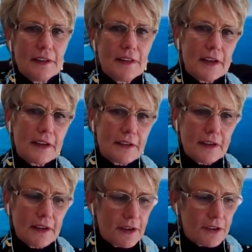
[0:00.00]
that
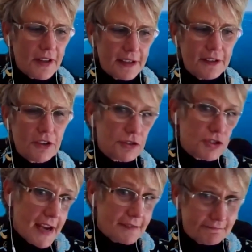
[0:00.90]
are like, you know,
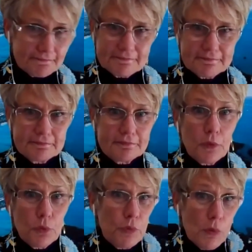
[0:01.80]
Jane,
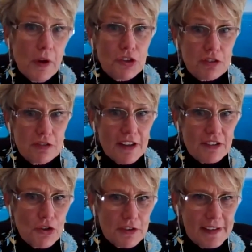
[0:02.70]
we want to
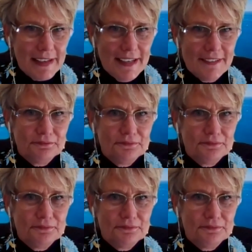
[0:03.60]
invest locally.